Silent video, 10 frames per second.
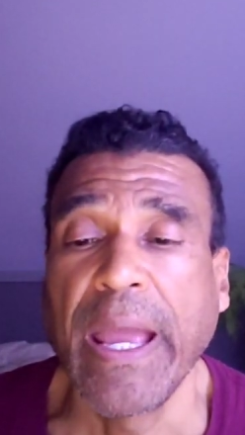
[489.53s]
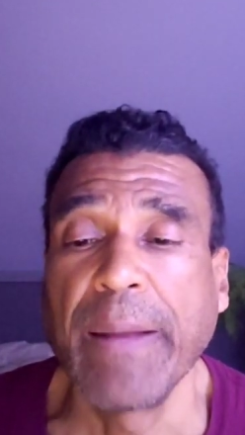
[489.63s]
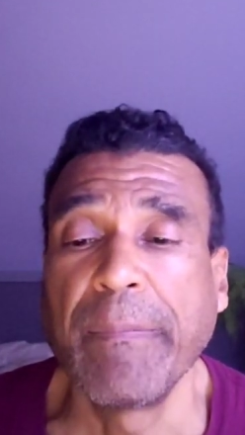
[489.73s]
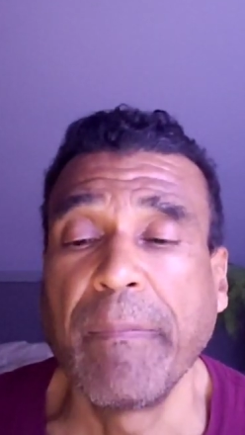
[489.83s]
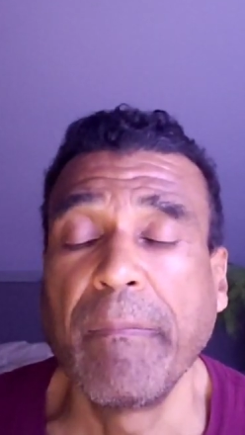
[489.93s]

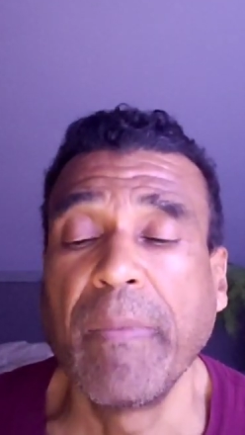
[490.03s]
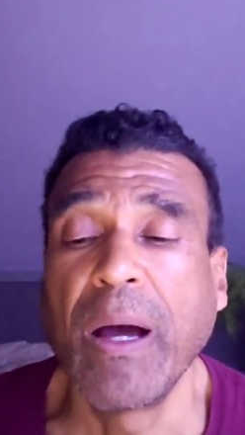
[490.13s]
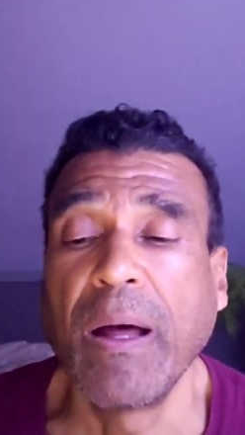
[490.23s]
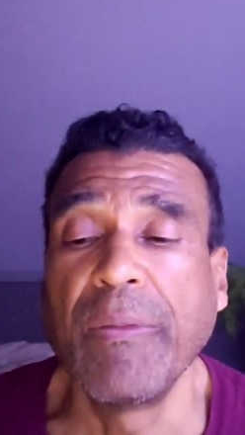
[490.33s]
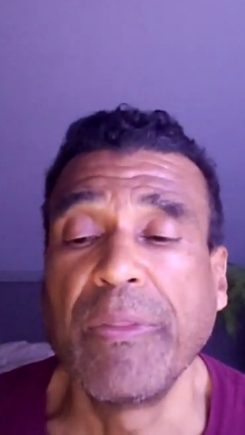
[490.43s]
And
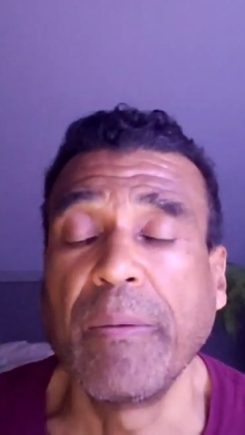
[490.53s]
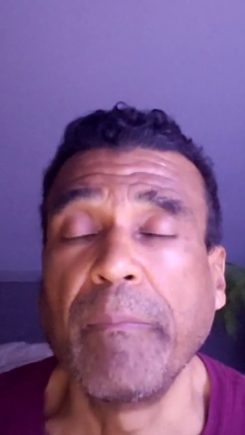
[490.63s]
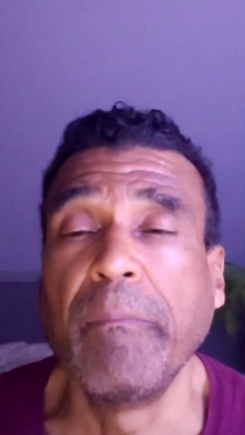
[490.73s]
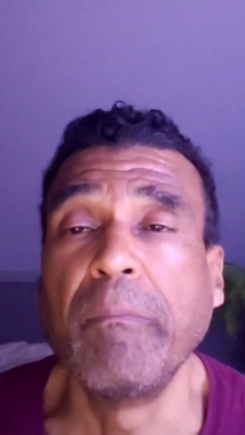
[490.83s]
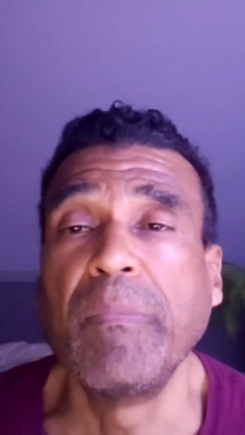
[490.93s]
uh, the,
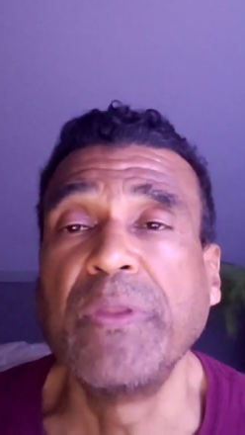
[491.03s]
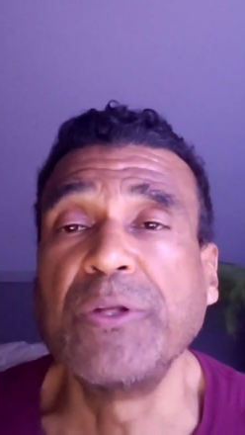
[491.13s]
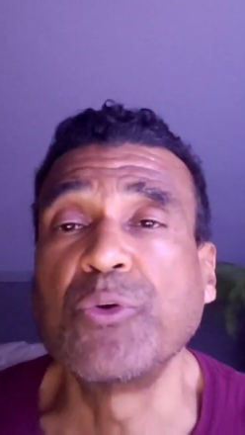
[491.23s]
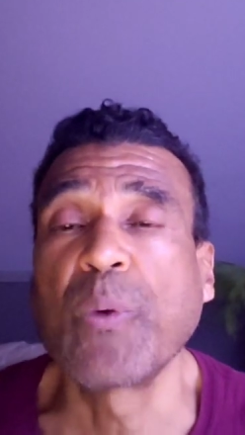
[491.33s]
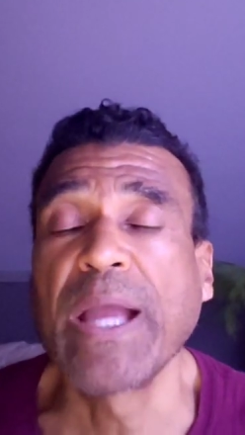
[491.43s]
the
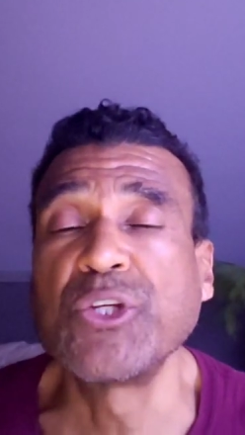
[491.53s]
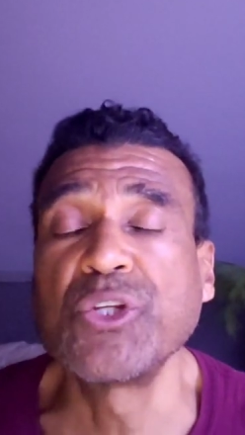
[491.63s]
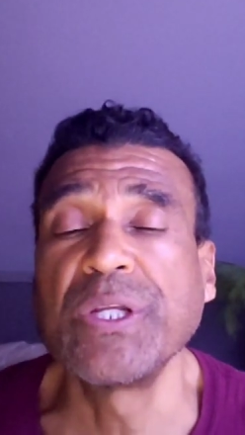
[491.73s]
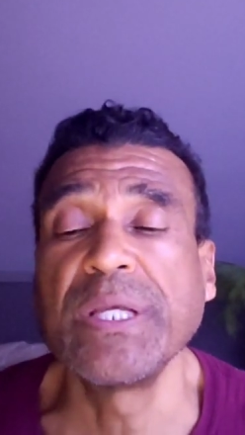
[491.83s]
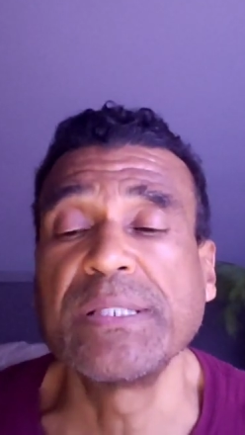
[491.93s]

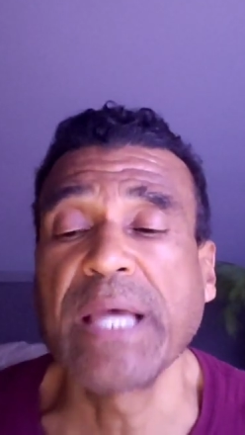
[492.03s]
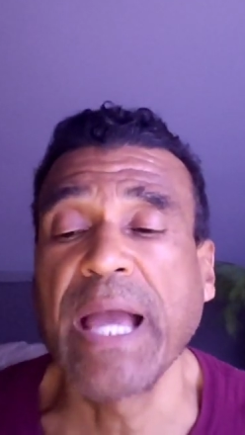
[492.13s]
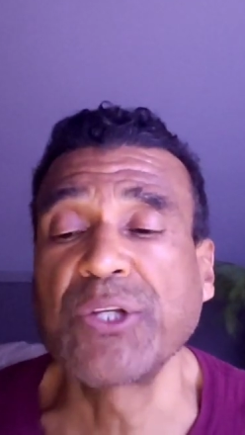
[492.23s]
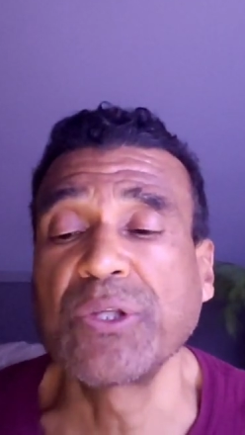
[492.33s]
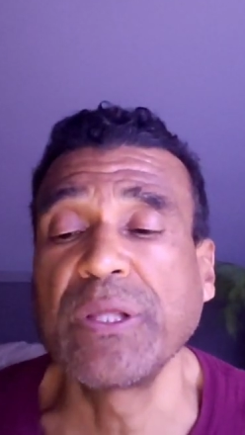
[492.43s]
direction is
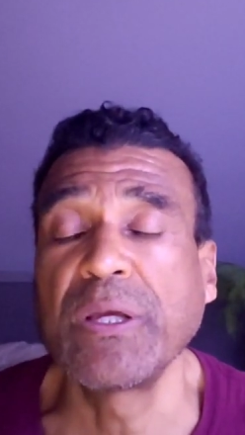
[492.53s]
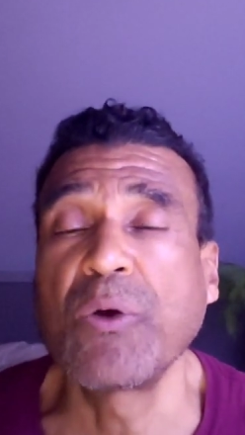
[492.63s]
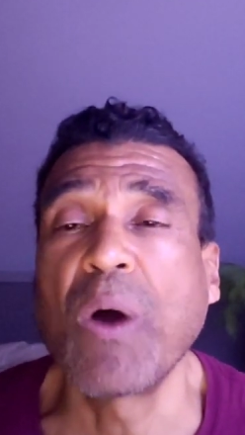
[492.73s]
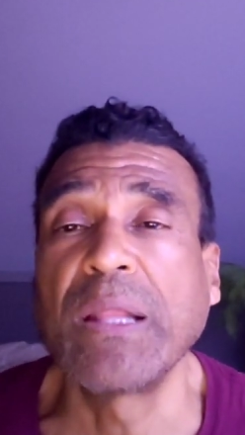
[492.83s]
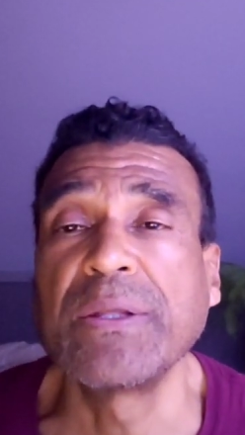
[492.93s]
actually
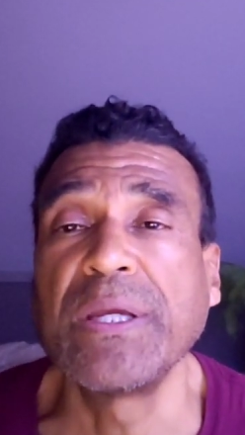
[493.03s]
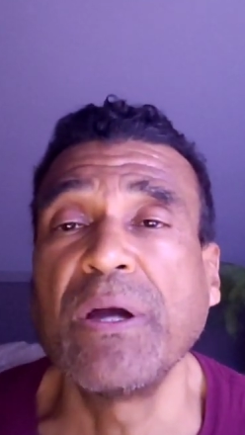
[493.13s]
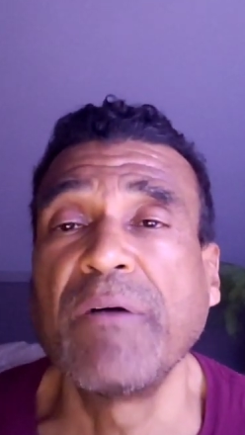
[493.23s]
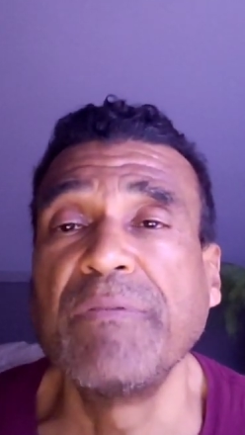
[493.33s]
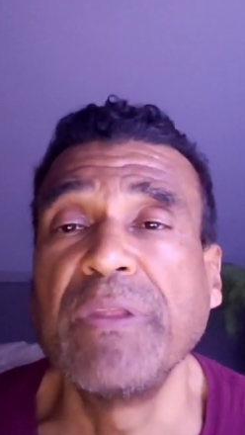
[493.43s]

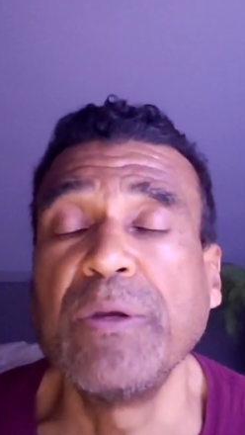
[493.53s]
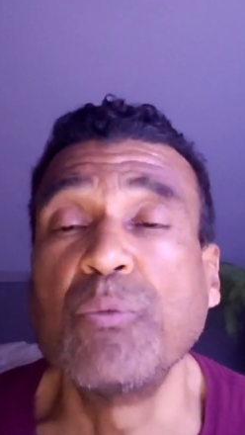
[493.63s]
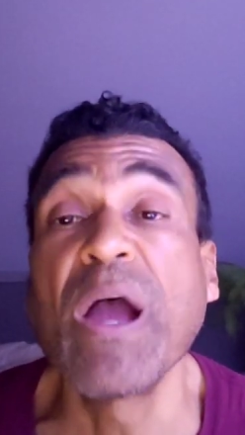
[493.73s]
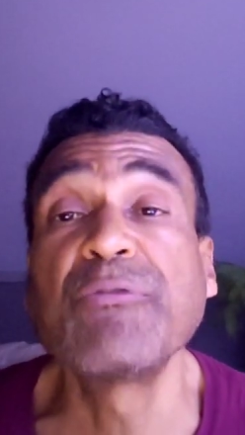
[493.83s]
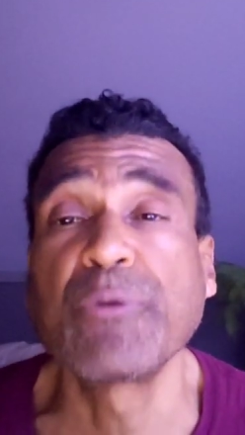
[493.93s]
equality of the
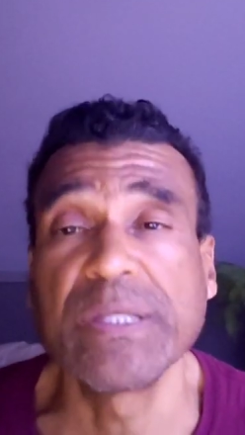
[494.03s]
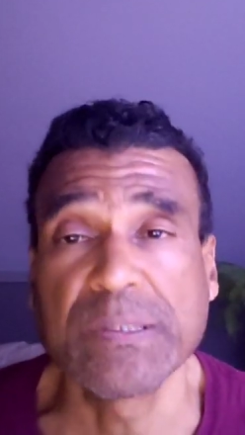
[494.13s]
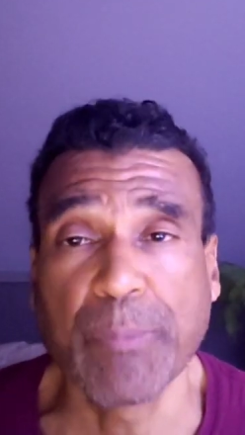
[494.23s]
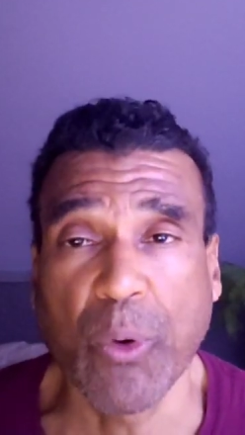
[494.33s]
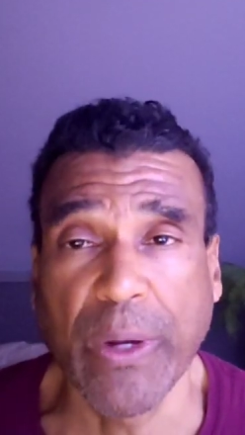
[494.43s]

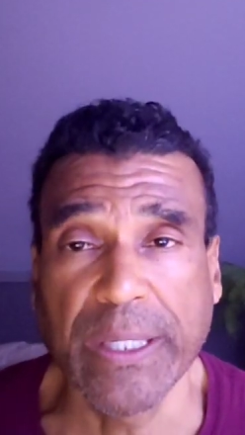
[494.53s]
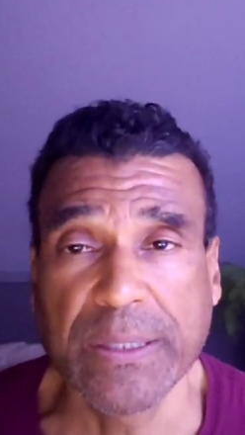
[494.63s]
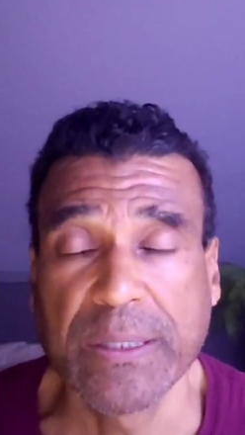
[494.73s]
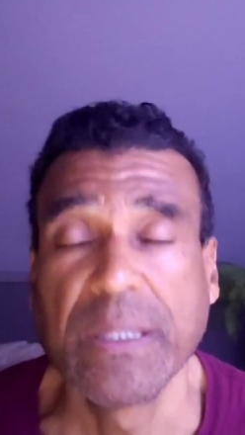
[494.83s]
reference point